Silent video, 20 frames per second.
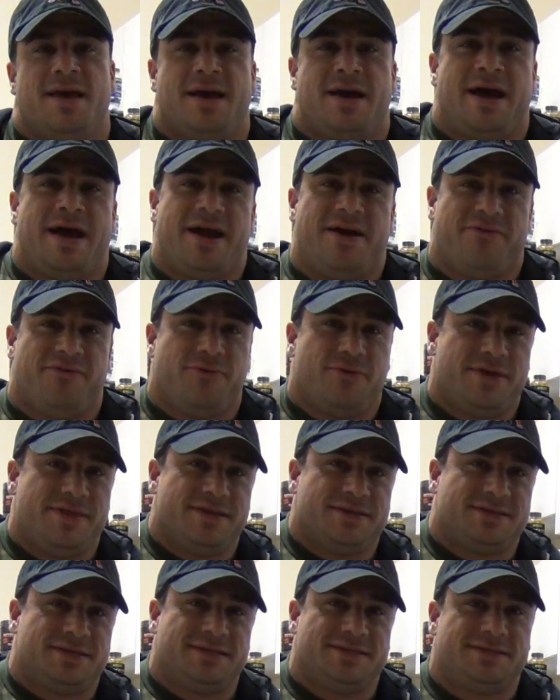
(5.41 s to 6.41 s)
Hi everyone,
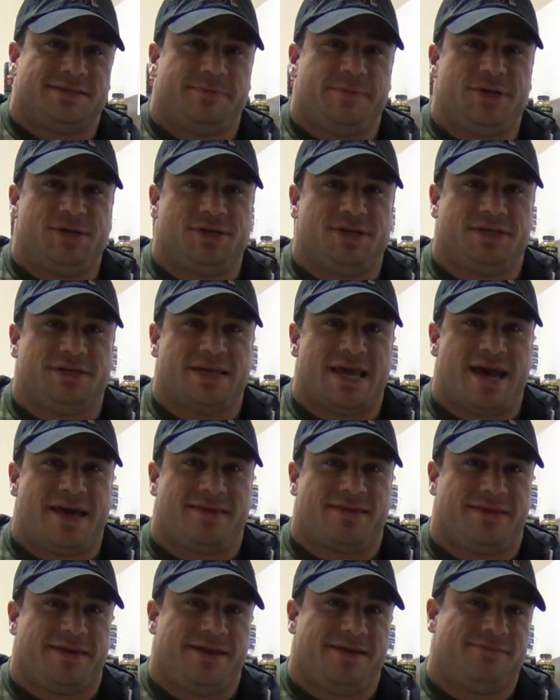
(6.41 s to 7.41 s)
this is Species
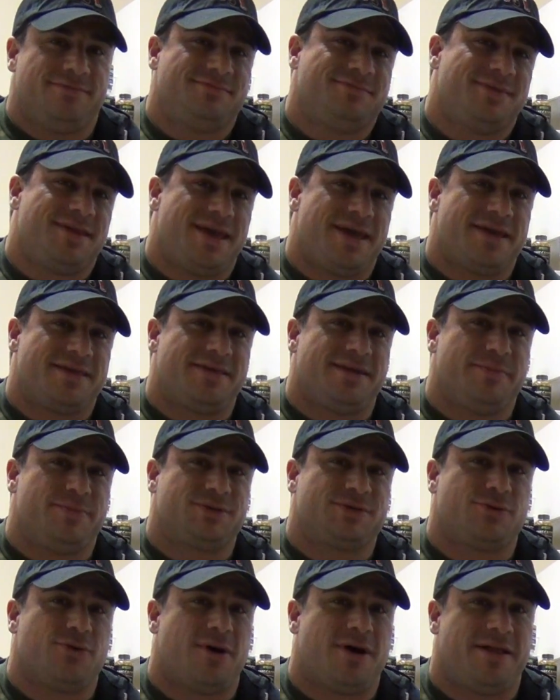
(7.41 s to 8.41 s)
Athlete Anthony
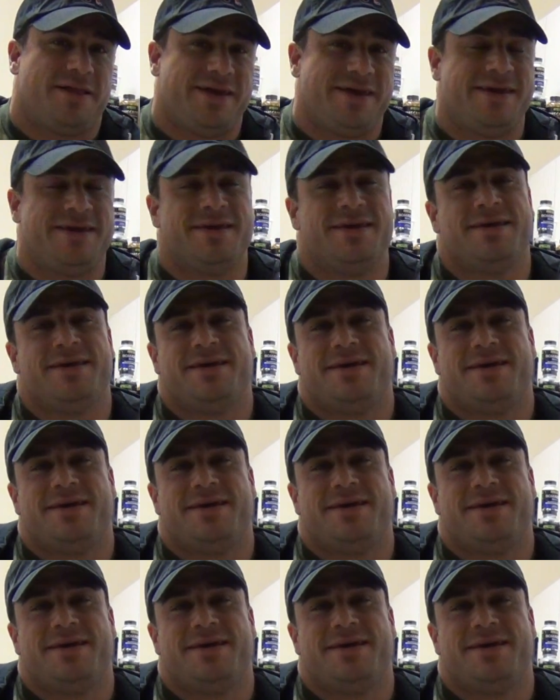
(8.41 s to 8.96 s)
Pasquale.